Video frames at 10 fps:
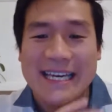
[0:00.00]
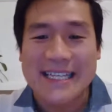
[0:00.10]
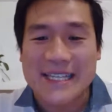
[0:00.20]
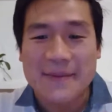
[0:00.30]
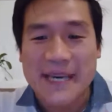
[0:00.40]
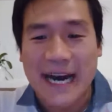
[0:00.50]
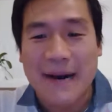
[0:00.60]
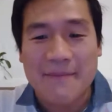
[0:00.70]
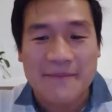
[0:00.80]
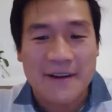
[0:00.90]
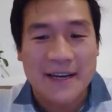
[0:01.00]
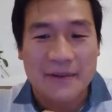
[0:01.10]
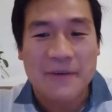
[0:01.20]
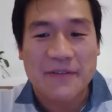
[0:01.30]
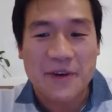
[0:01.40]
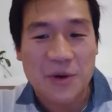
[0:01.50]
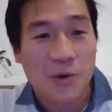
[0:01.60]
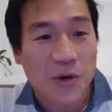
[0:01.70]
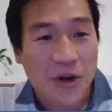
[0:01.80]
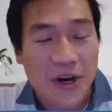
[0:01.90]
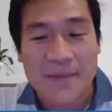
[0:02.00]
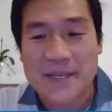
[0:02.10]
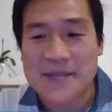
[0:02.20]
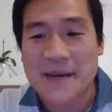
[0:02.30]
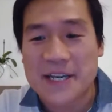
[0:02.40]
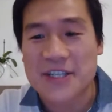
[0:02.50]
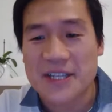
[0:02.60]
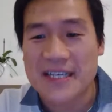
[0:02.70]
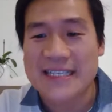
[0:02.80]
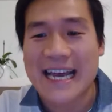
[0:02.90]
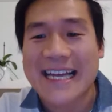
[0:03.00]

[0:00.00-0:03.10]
is to be upfront with your glaucoma specialist